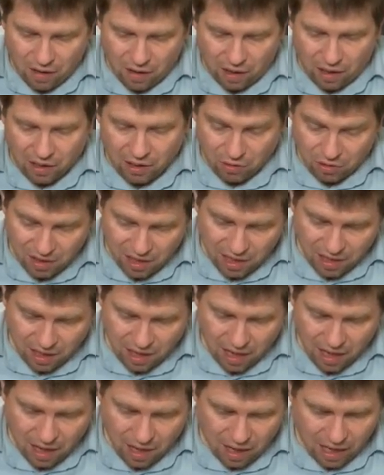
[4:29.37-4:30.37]
Ionic,
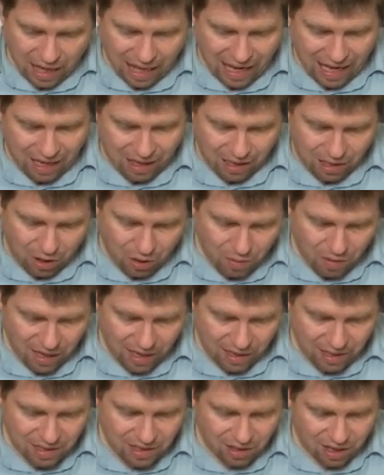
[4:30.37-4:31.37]
Aeolic